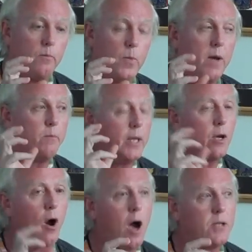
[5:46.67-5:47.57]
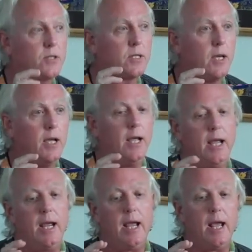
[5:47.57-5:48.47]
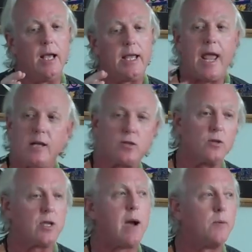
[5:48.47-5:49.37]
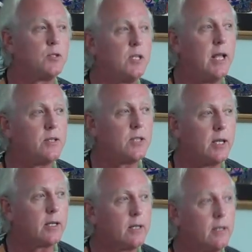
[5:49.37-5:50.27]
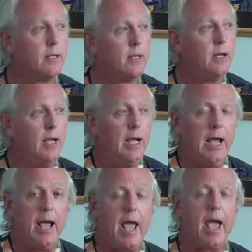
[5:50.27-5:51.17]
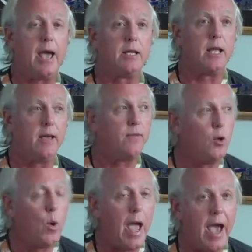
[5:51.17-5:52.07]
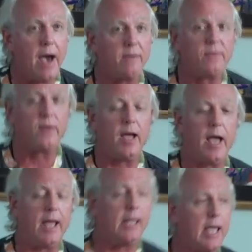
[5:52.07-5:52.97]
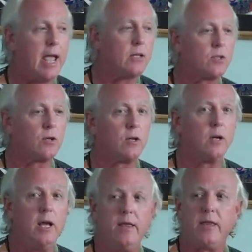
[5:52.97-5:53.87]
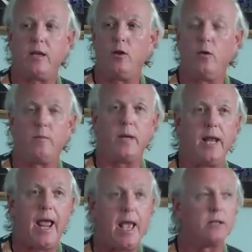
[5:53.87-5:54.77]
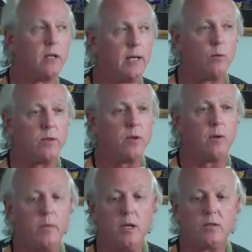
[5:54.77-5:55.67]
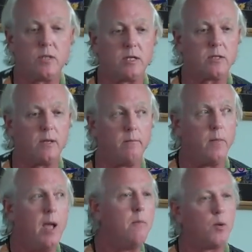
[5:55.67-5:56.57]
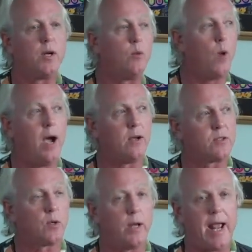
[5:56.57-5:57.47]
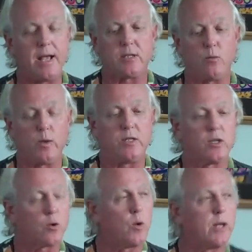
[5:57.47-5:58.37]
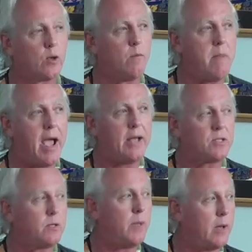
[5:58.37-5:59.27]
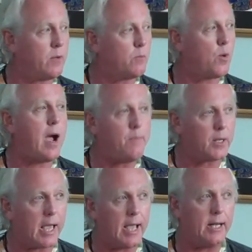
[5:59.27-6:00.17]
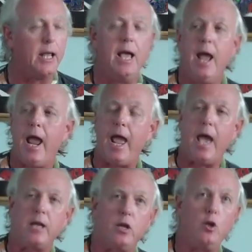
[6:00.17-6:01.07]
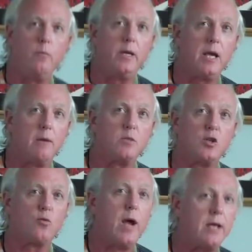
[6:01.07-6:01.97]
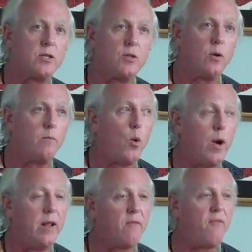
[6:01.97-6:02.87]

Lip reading: But because cancer is opportunistic, and if you have a cancer that you have been handling with your immune system pretty well, so it hasn't reached a critical mass to be able to propagate, and you become stressed to a point of